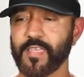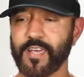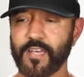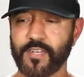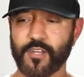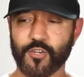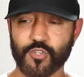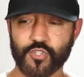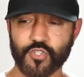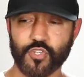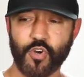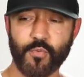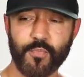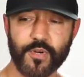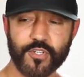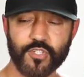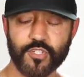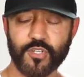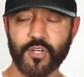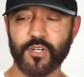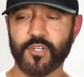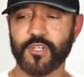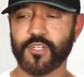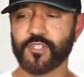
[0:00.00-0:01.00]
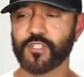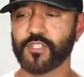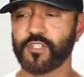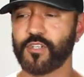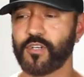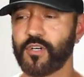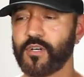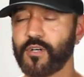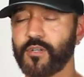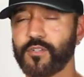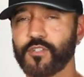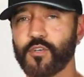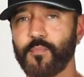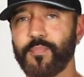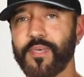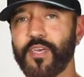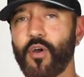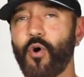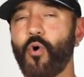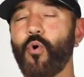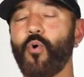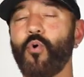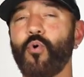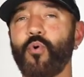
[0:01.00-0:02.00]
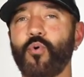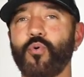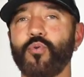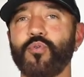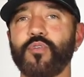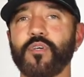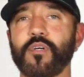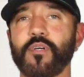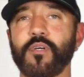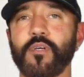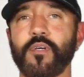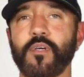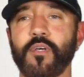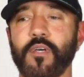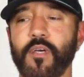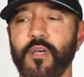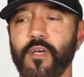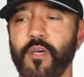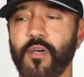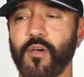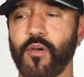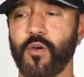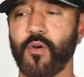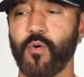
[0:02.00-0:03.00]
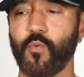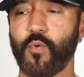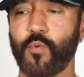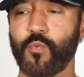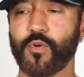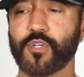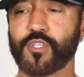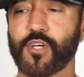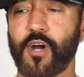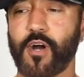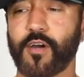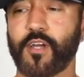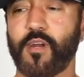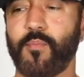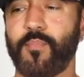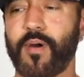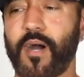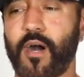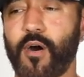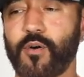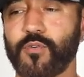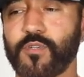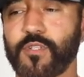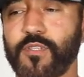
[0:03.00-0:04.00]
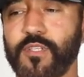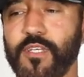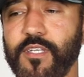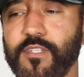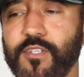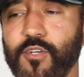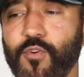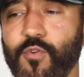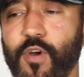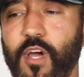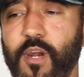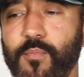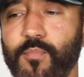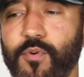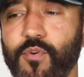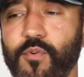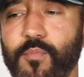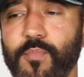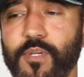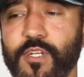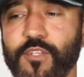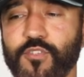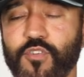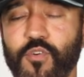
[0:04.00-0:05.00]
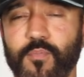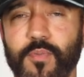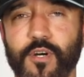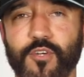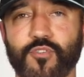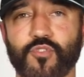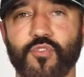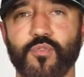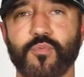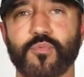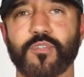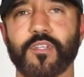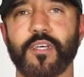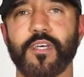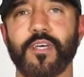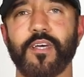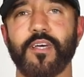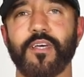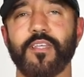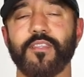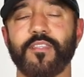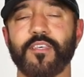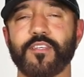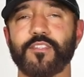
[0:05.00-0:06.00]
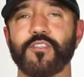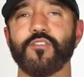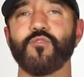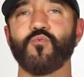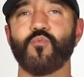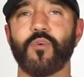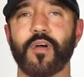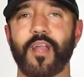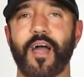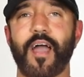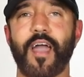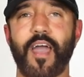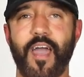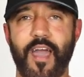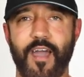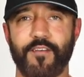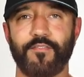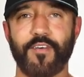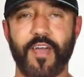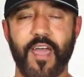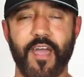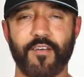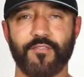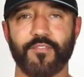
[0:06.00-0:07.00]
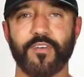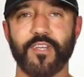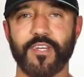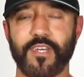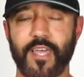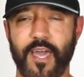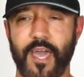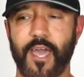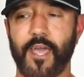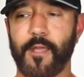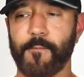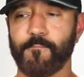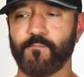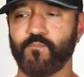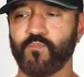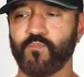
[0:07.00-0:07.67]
And there's so much goodness to, to behold when we're talking about these incredible medicinal mushrooms. This is what I have every day.